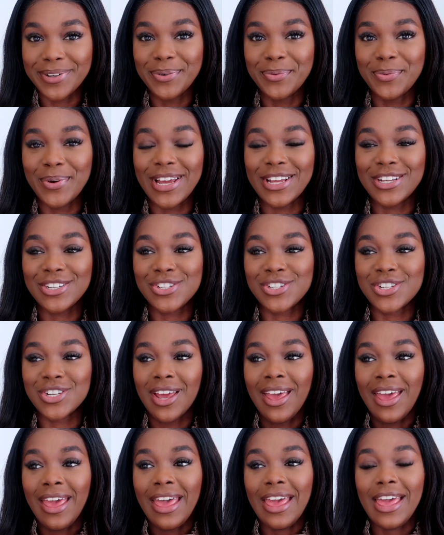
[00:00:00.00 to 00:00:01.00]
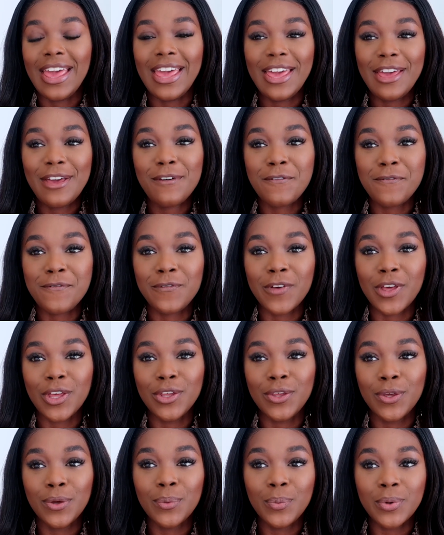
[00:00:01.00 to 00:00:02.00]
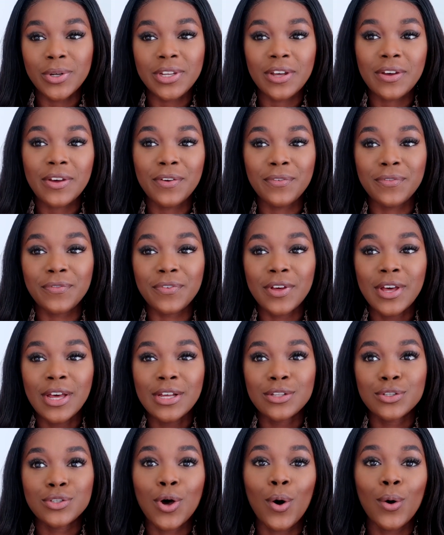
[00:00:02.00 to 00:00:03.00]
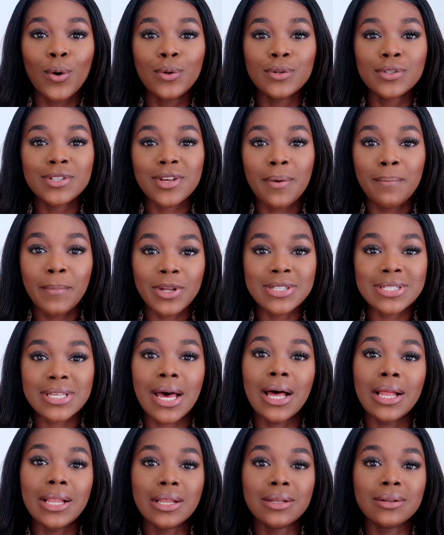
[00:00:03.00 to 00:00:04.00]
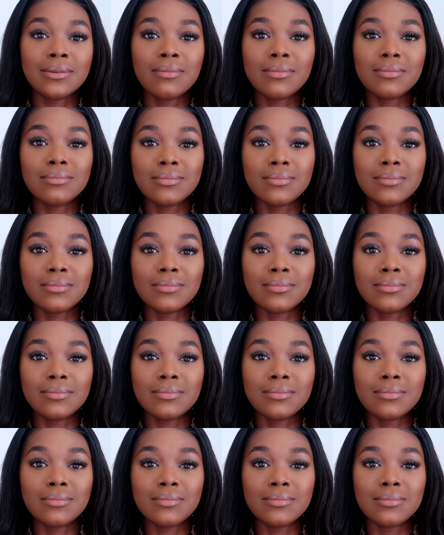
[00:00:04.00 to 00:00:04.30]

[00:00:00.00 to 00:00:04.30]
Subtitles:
which if you would have told Montelle